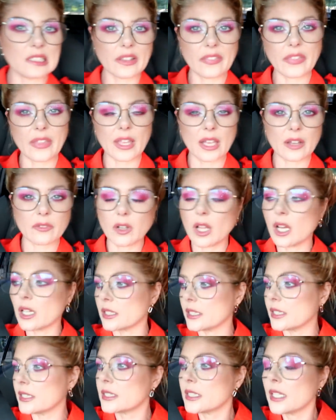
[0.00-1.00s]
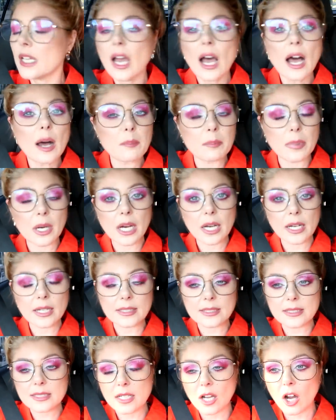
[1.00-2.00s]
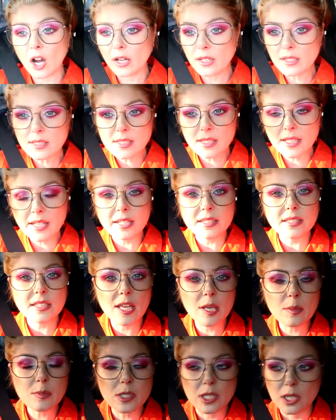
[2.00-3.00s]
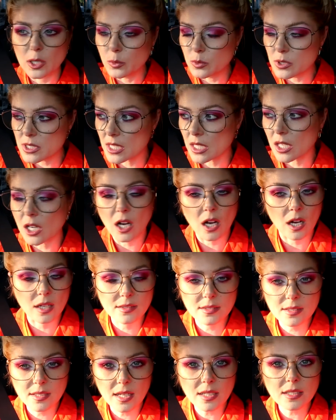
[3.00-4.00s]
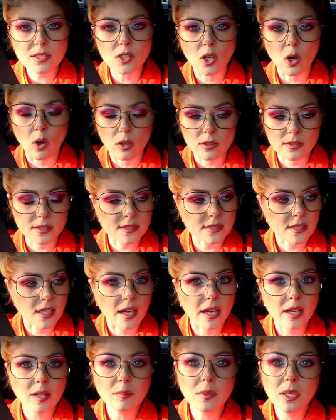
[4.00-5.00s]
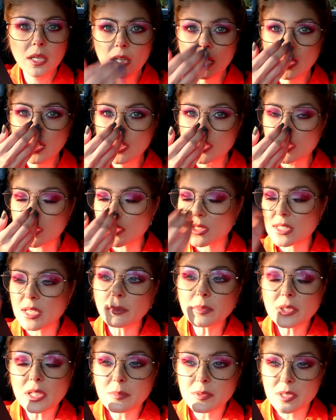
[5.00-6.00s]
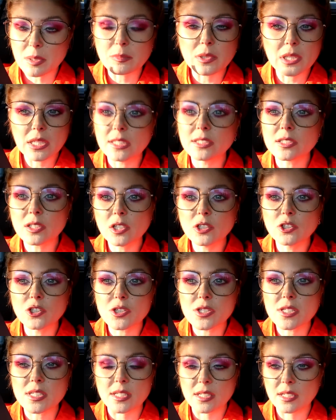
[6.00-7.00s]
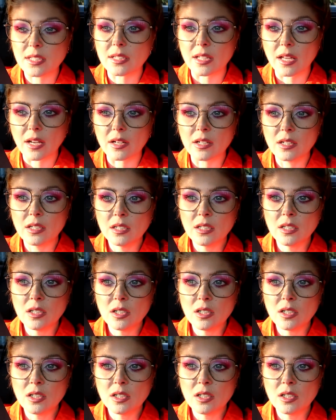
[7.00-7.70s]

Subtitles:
I think I vlogged it. But honestly, it keeps losing contact all the time. So sometimes I'm literally just sitting there